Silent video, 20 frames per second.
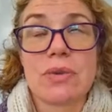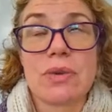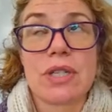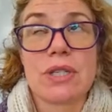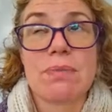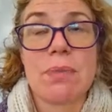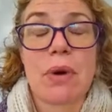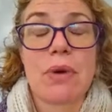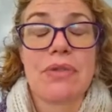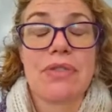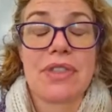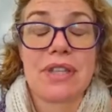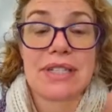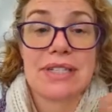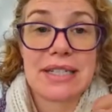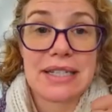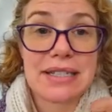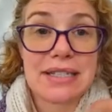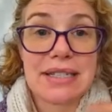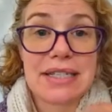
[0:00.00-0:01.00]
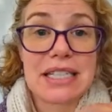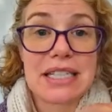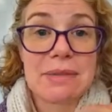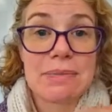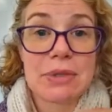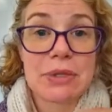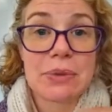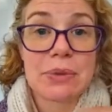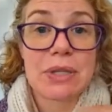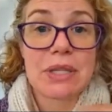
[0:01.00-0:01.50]
So it's both the
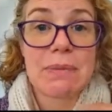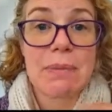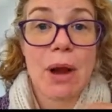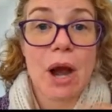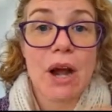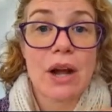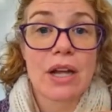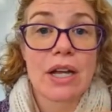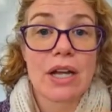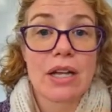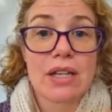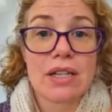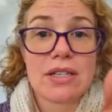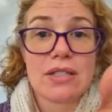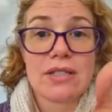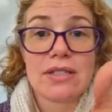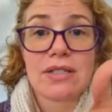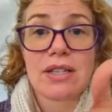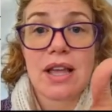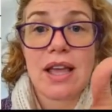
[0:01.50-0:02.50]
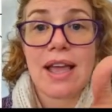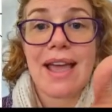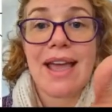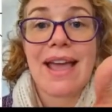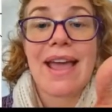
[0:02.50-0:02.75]
distance between the particles